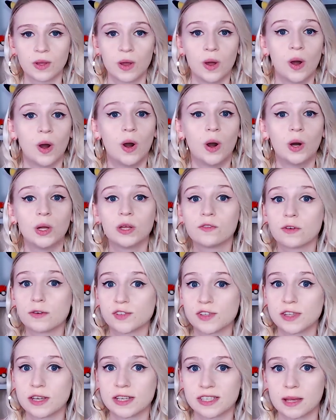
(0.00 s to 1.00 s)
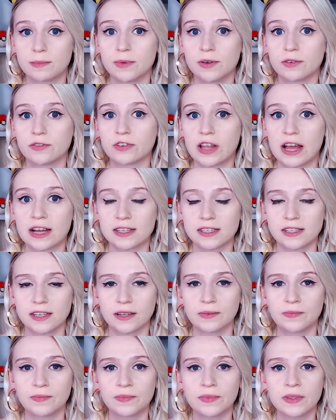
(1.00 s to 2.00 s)
All of those things can be
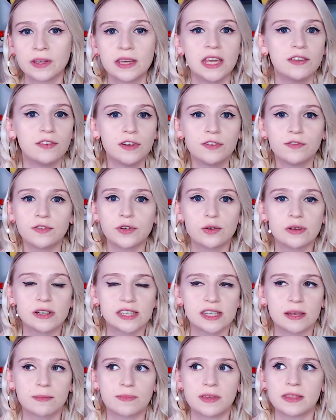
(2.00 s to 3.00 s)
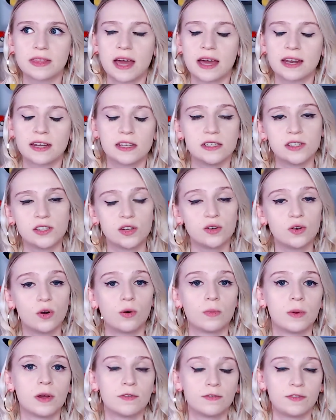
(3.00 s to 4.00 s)
relaxing. Even if you're doing something that is,
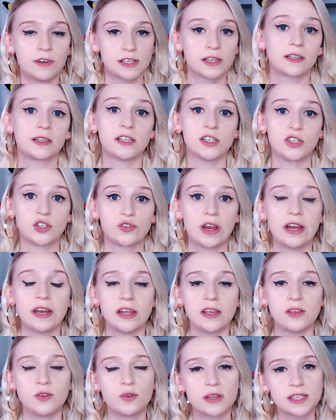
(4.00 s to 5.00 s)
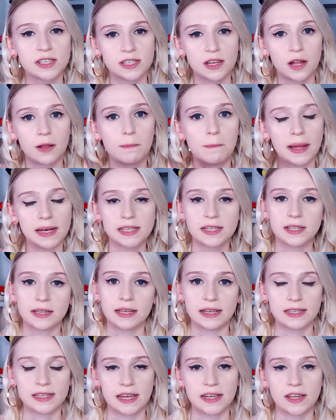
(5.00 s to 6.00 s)
physically straining, you can still
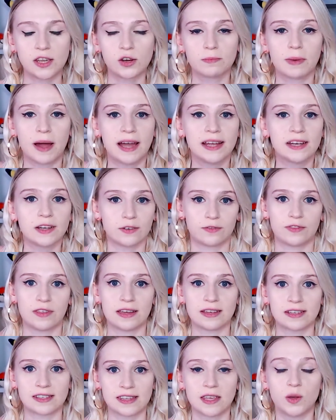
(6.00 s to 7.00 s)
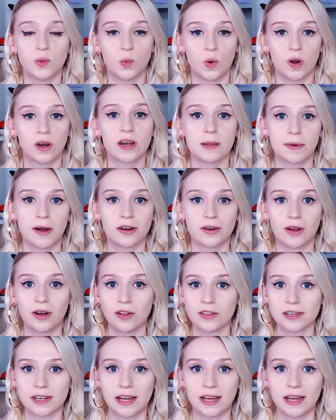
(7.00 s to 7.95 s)
mentally take your mind off things that you worry about all the time.